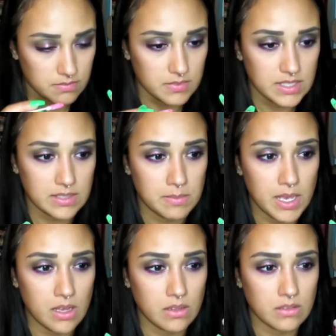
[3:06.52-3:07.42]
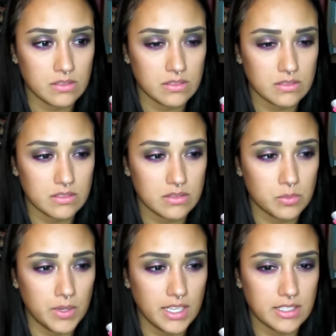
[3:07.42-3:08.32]
smell,
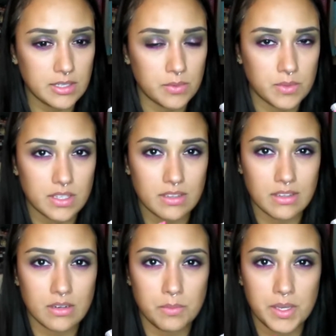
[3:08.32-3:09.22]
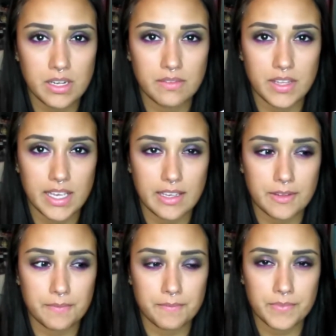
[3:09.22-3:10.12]
sweet with a little bit of like
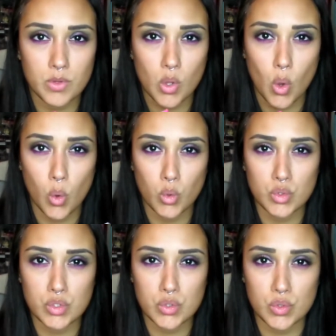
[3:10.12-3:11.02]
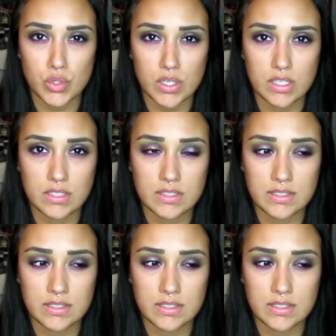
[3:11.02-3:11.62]
old school